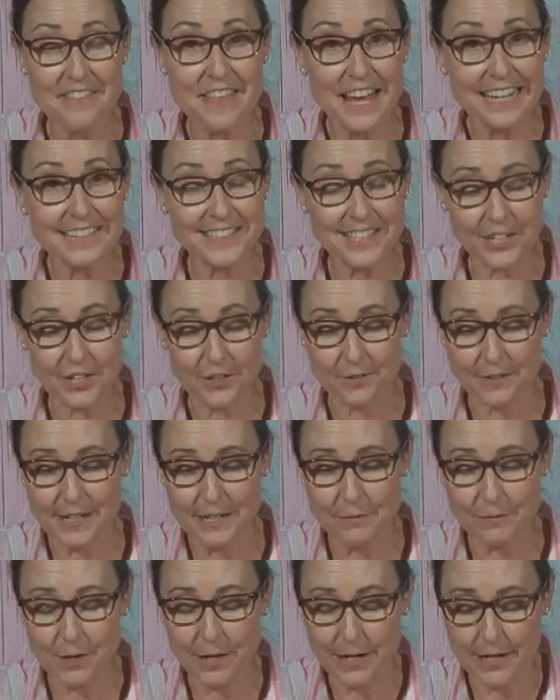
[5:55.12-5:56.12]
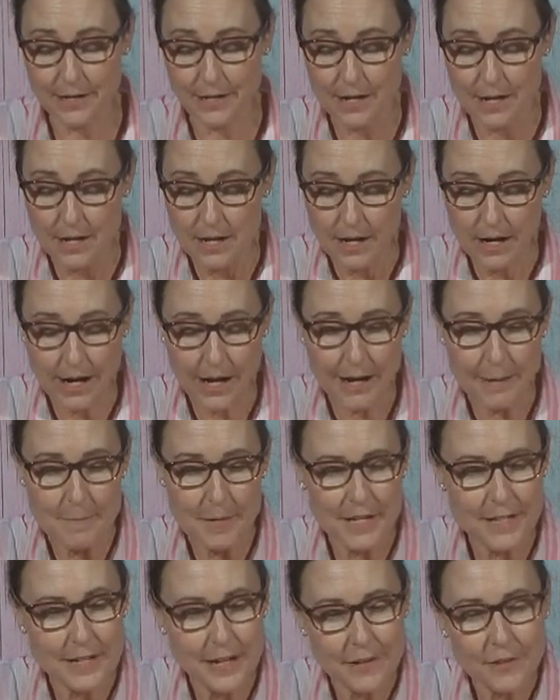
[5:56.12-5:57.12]
that's a great one.
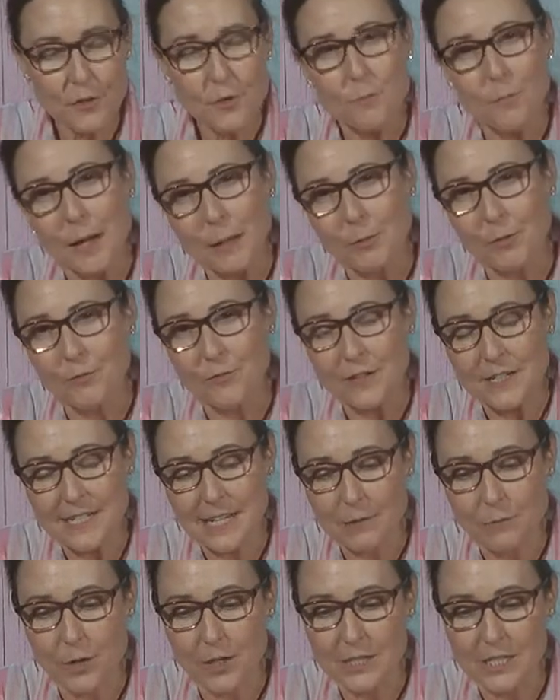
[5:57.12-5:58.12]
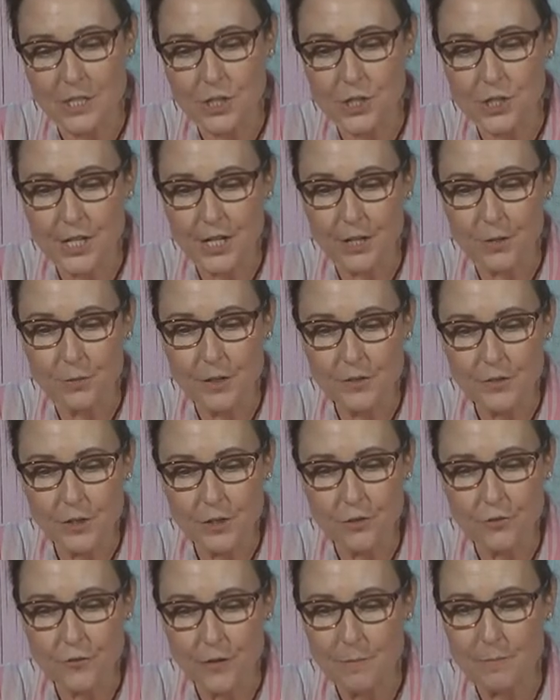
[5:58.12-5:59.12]
Another Bible verse I wanted to share with
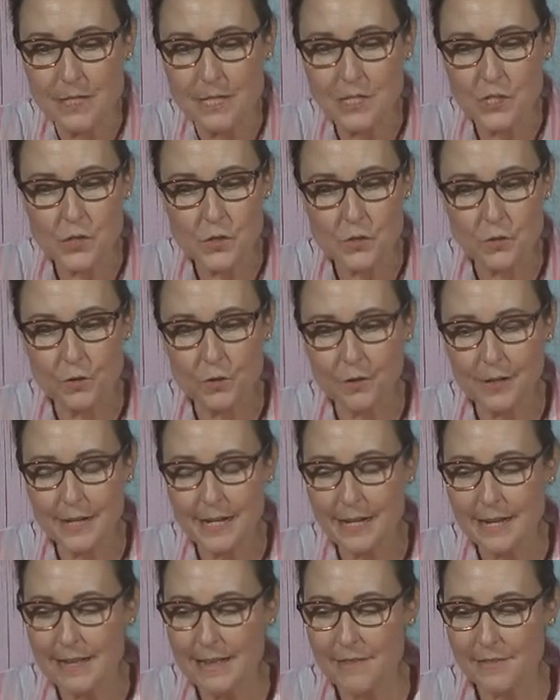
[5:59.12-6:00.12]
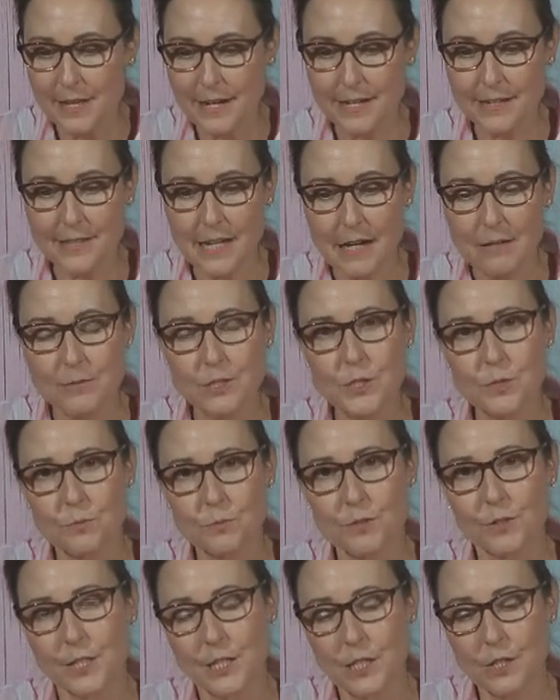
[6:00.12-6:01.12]
you from this story that I thought was
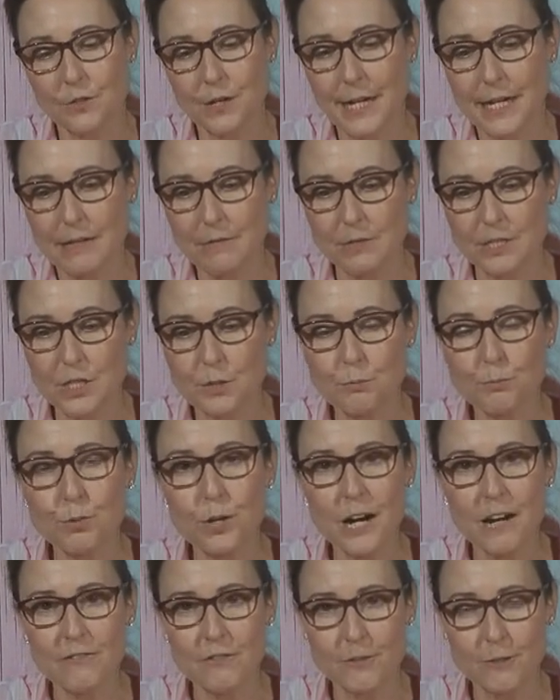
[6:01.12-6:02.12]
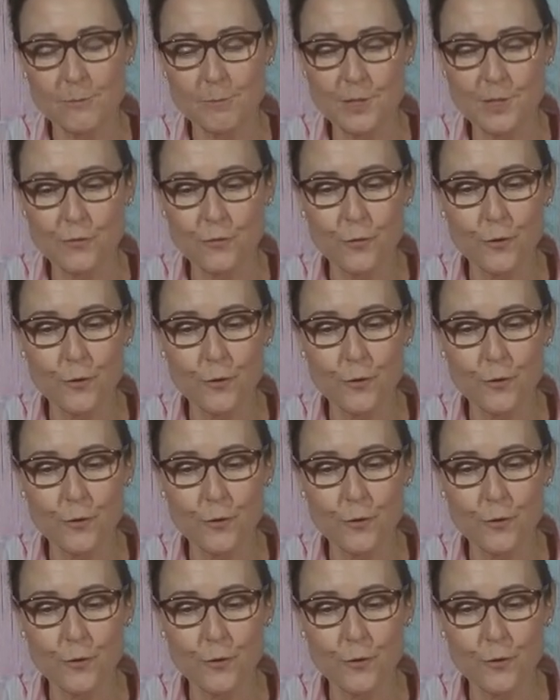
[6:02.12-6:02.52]
really great was Proverbs